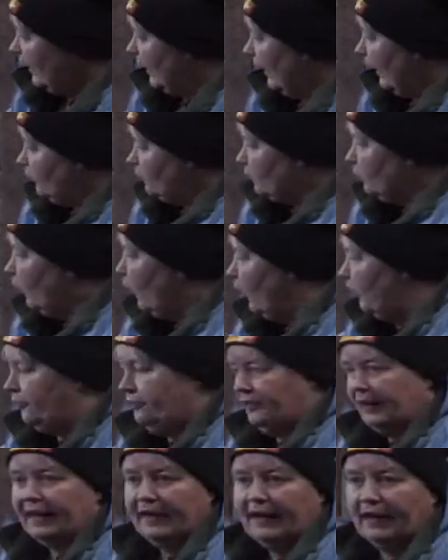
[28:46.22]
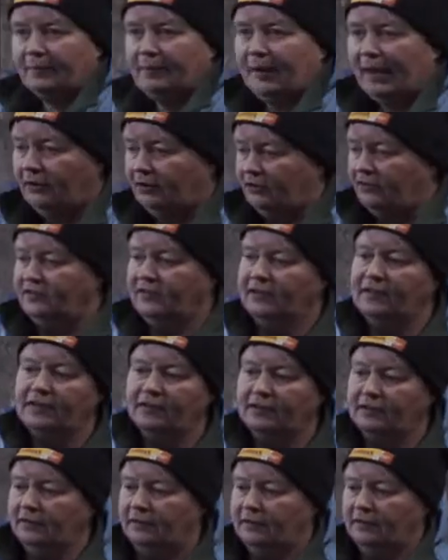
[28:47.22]
It's worth thinking about because
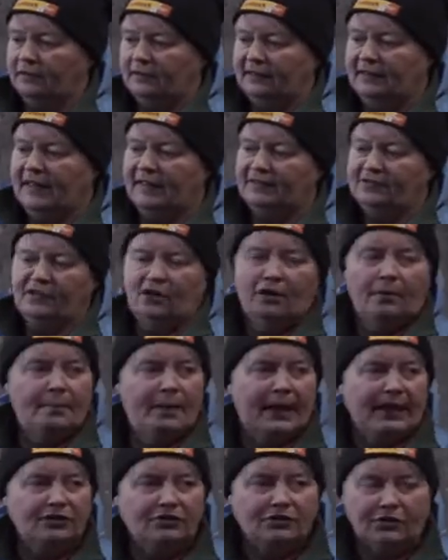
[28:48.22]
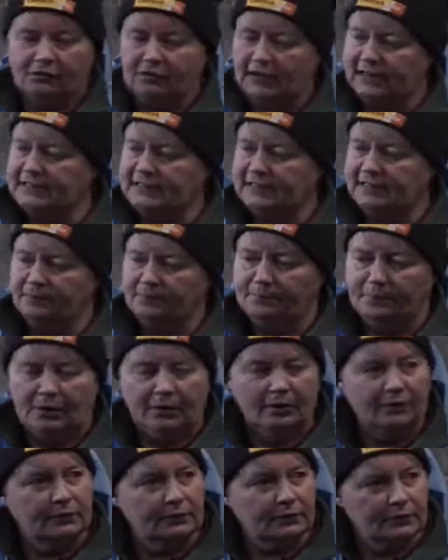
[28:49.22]
that's not a major gradient,
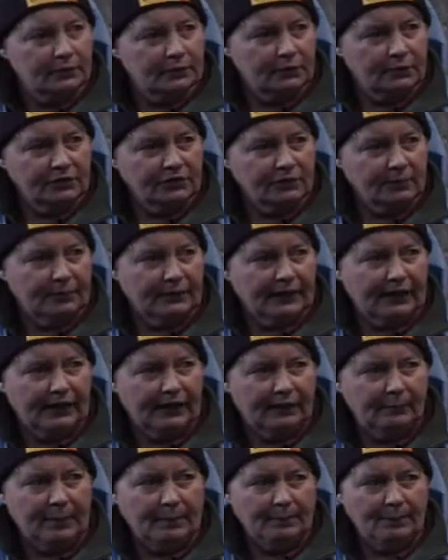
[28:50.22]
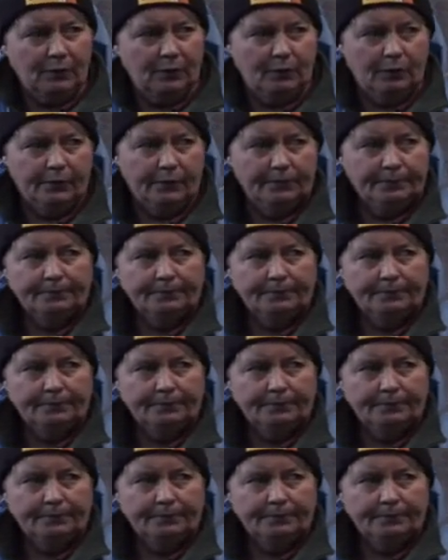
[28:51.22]
but something a little bit more.